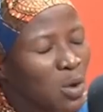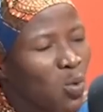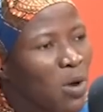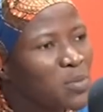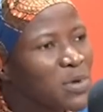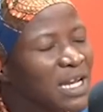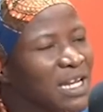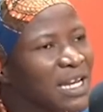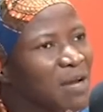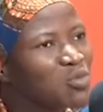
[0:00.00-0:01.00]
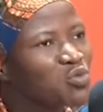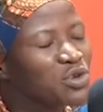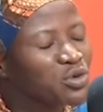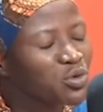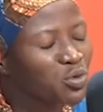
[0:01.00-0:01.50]
We be any name mum
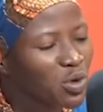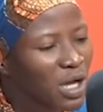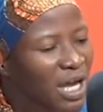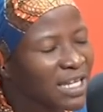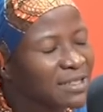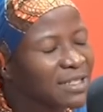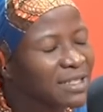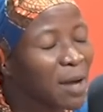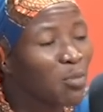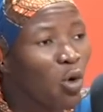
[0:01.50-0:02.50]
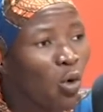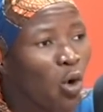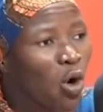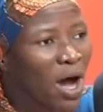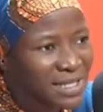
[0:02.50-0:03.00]
you know, and ye de tam
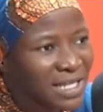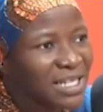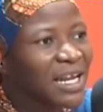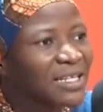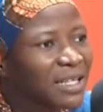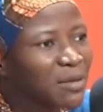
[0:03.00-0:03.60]
koko a san in ante.